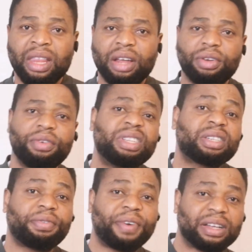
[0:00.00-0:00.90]
Now, the
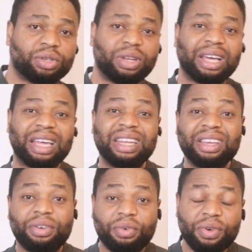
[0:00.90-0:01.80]
risk factor that can
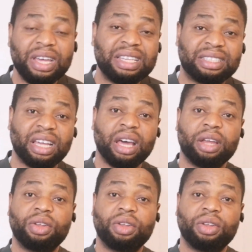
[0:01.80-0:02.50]
increase